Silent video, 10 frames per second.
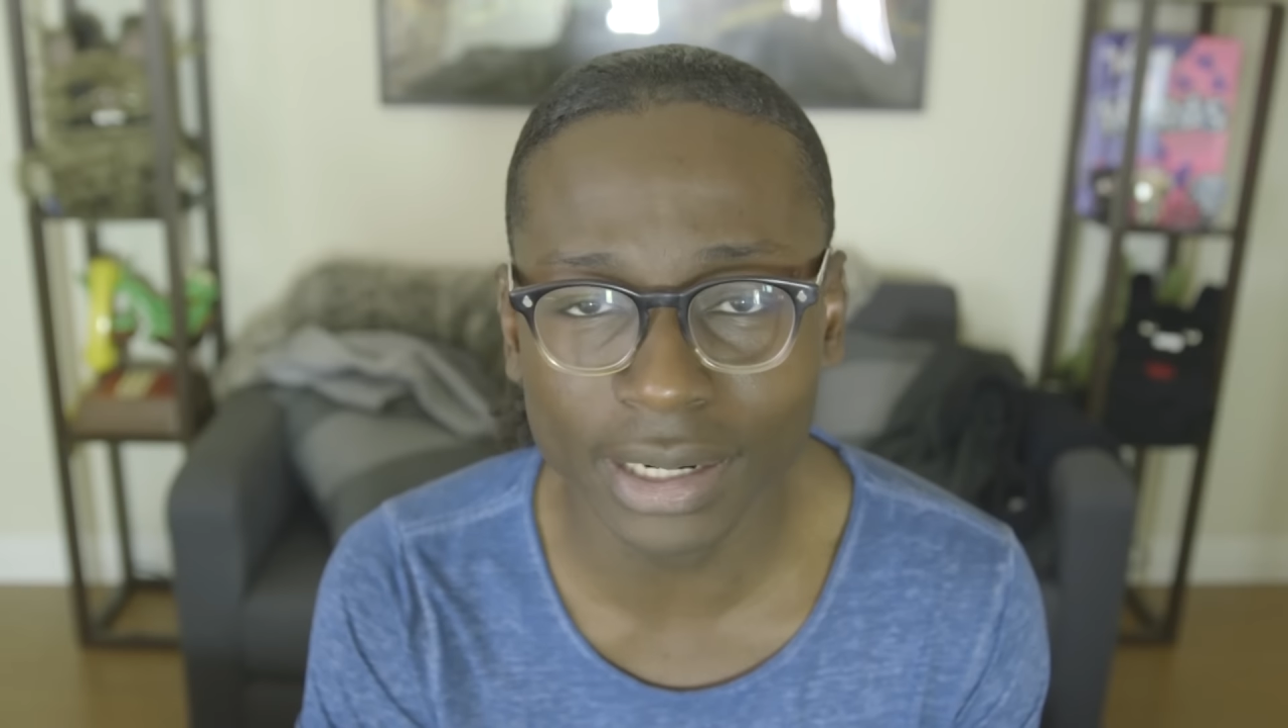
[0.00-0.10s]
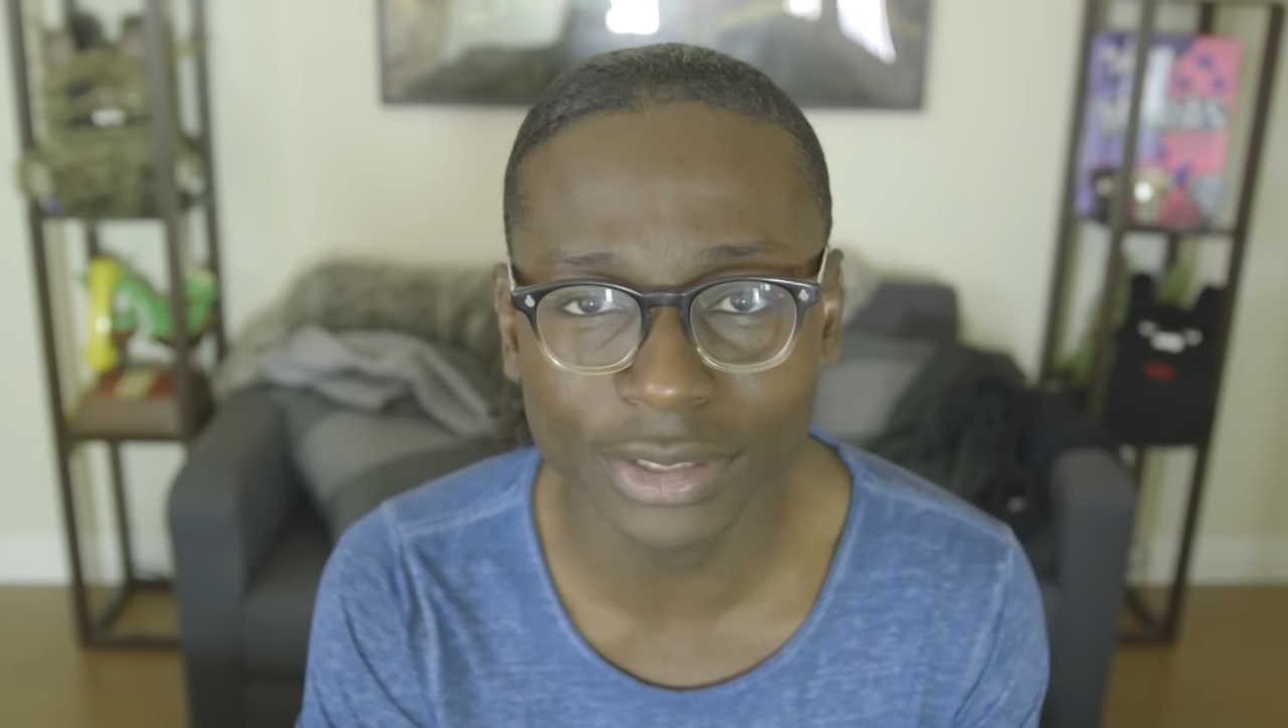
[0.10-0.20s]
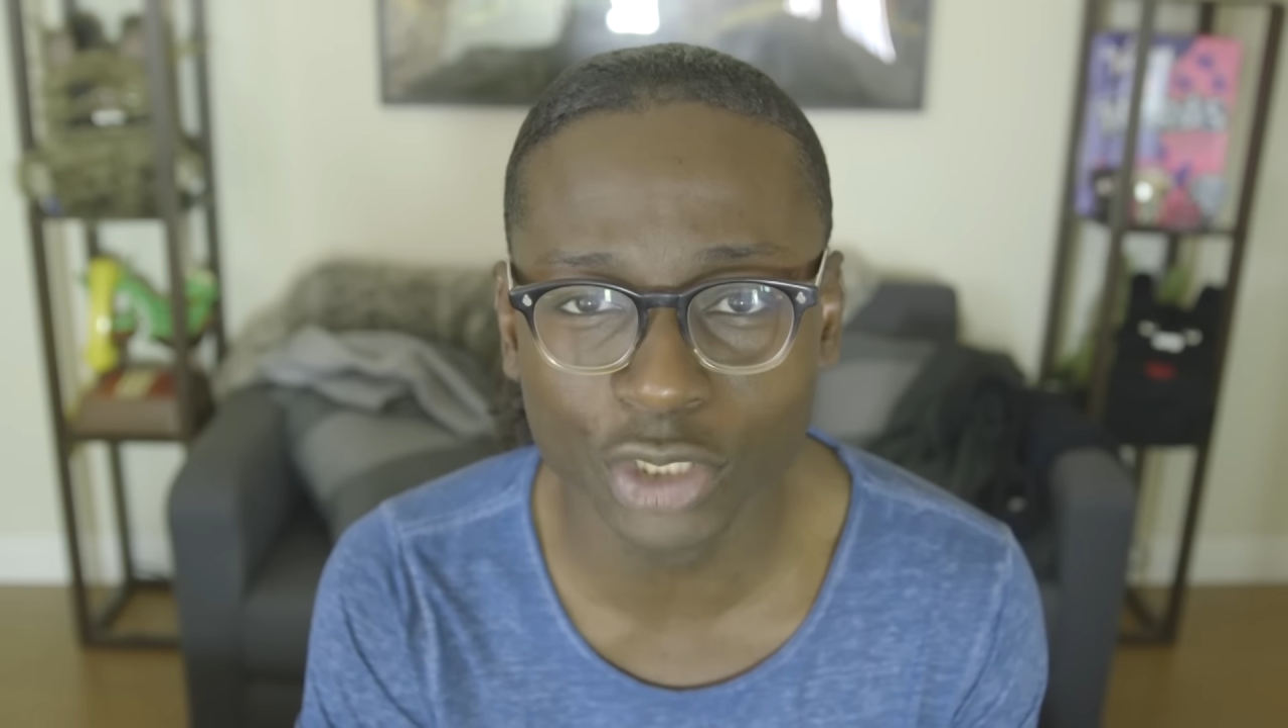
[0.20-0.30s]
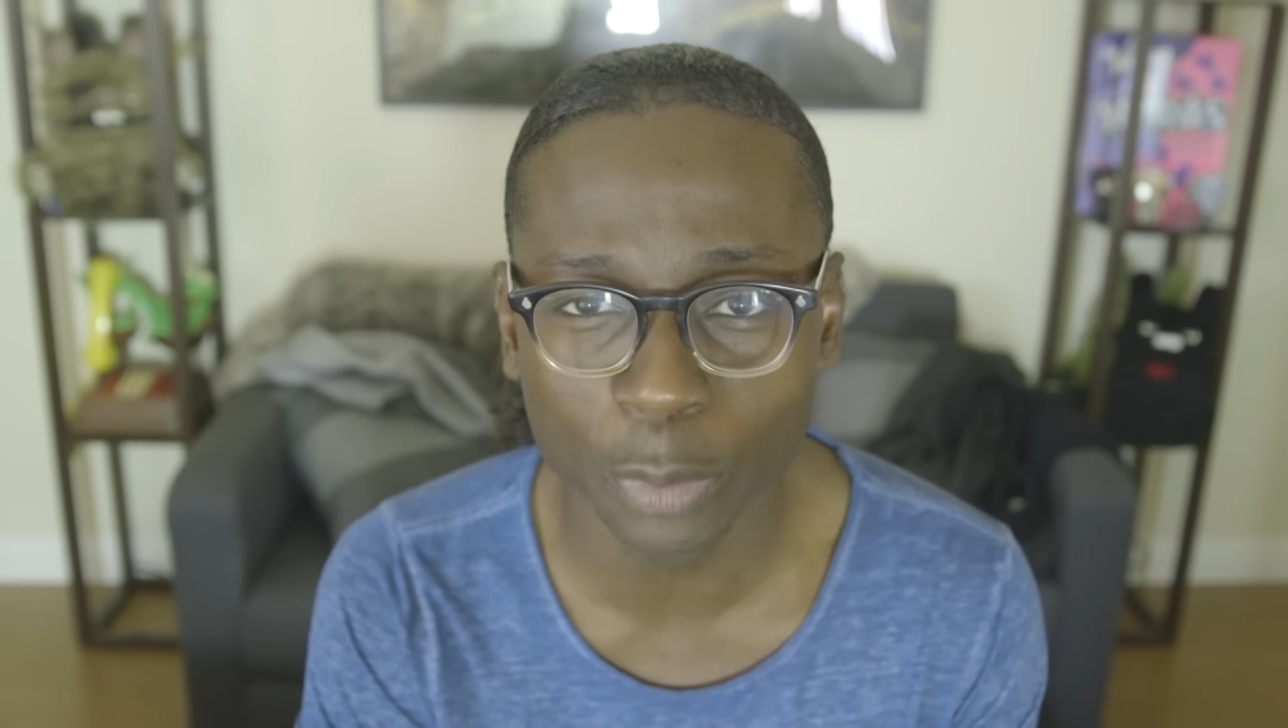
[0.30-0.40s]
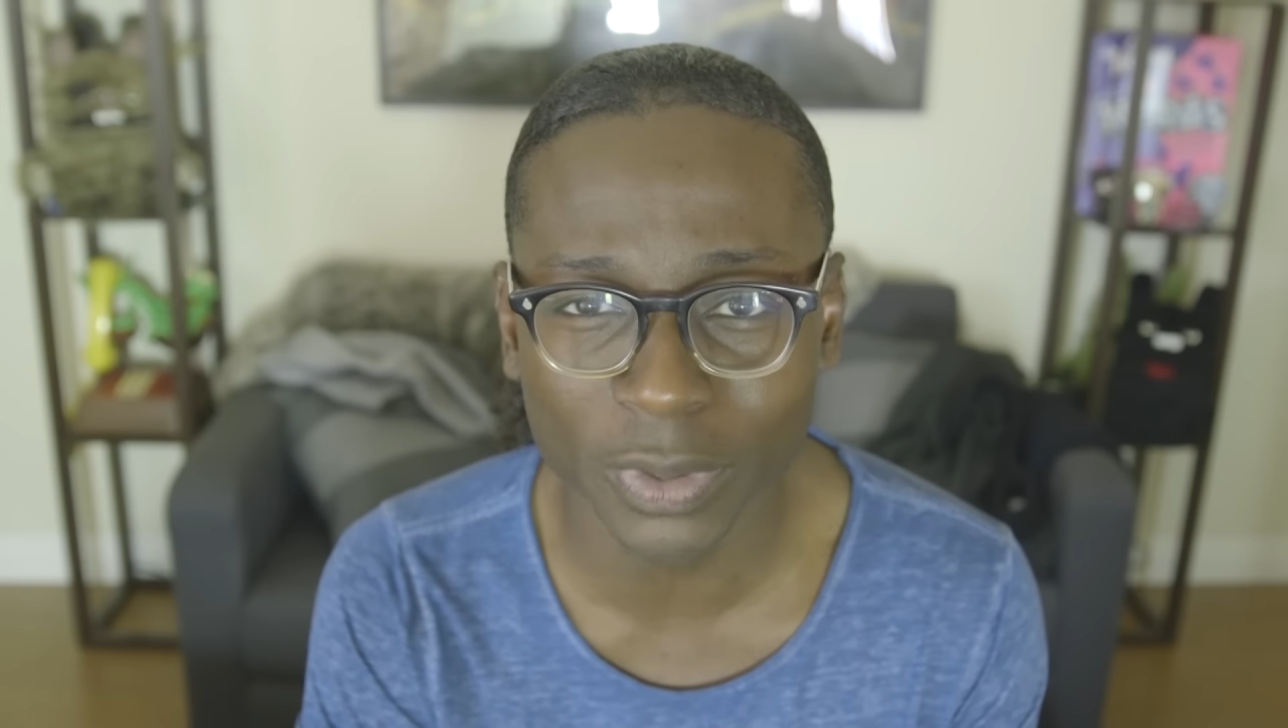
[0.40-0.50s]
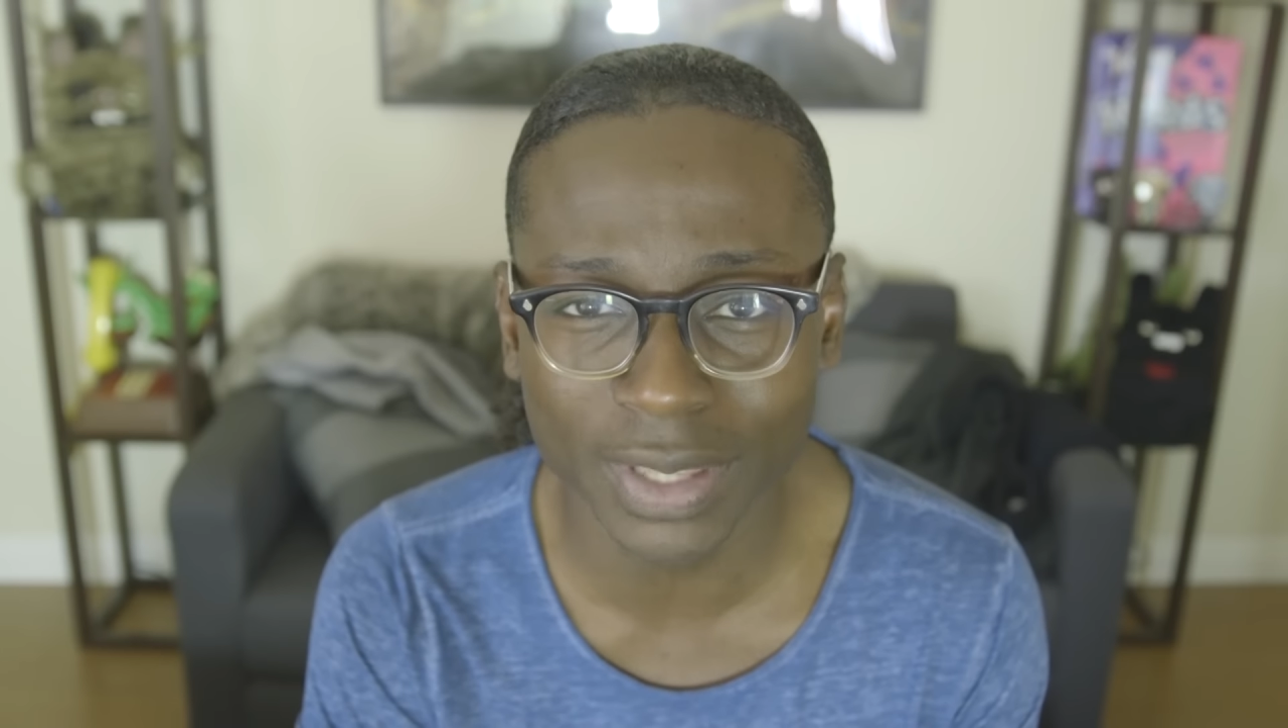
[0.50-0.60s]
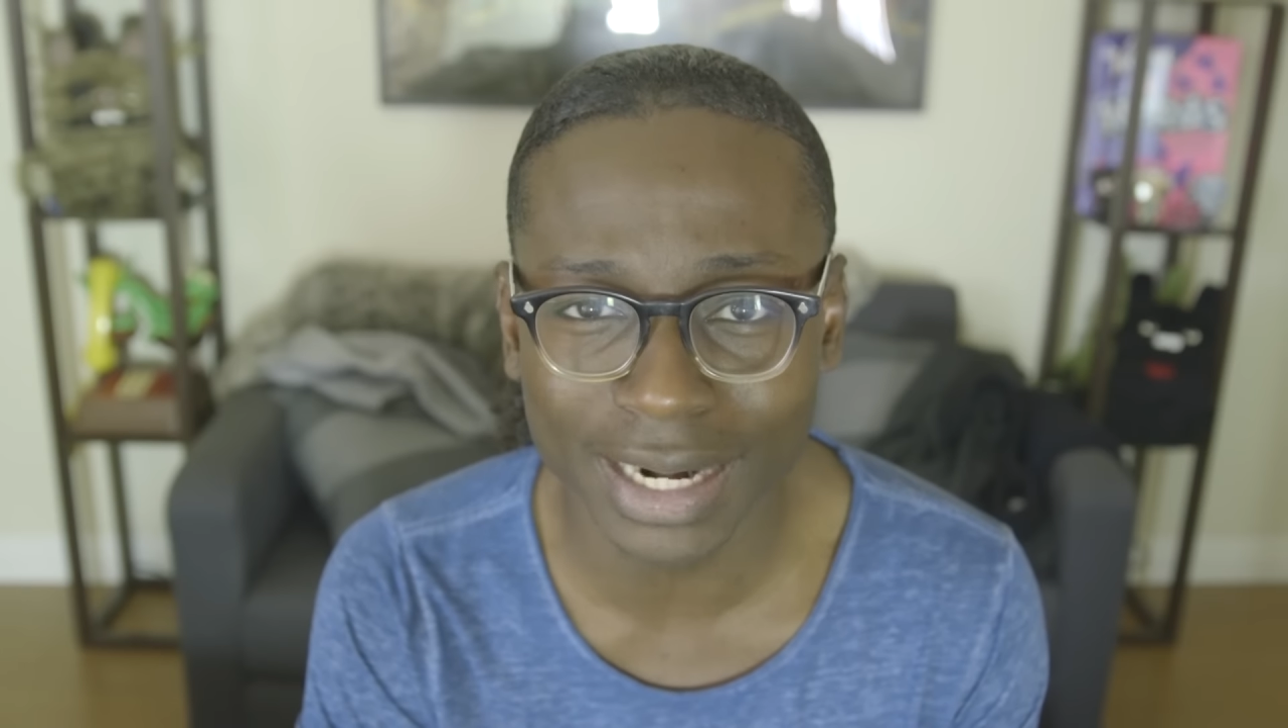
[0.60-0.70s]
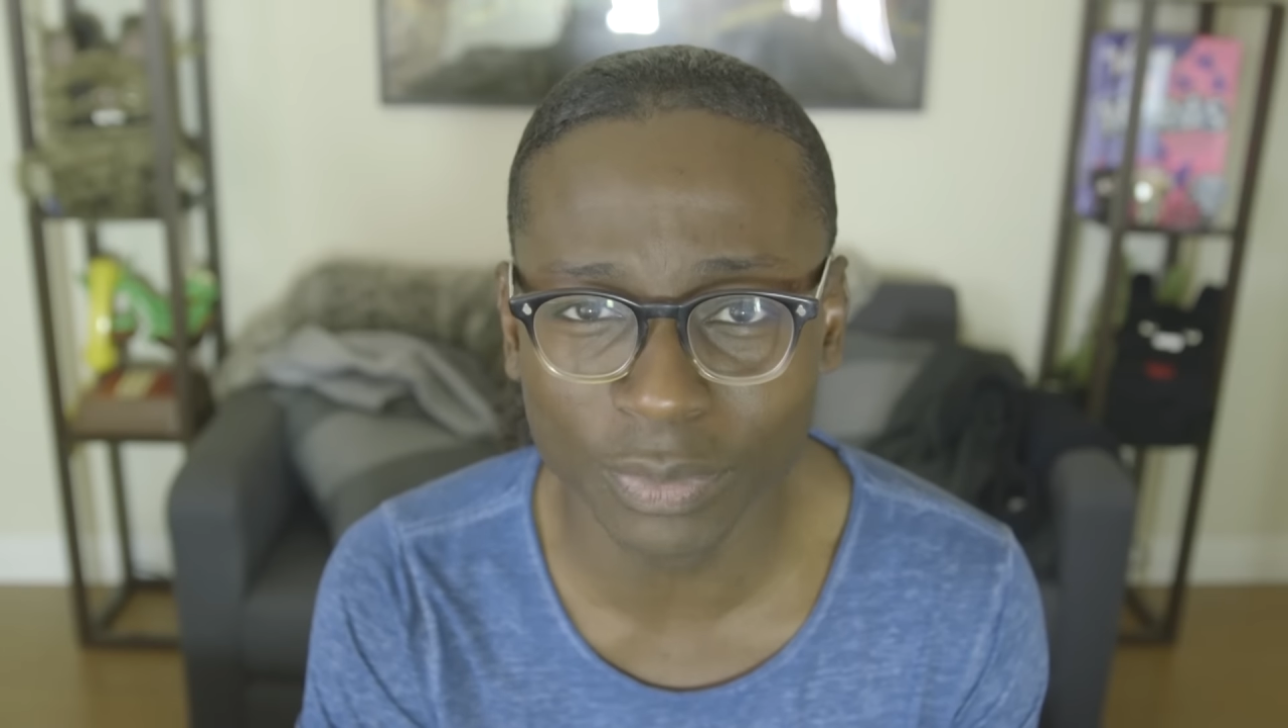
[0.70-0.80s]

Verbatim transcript: interpret that.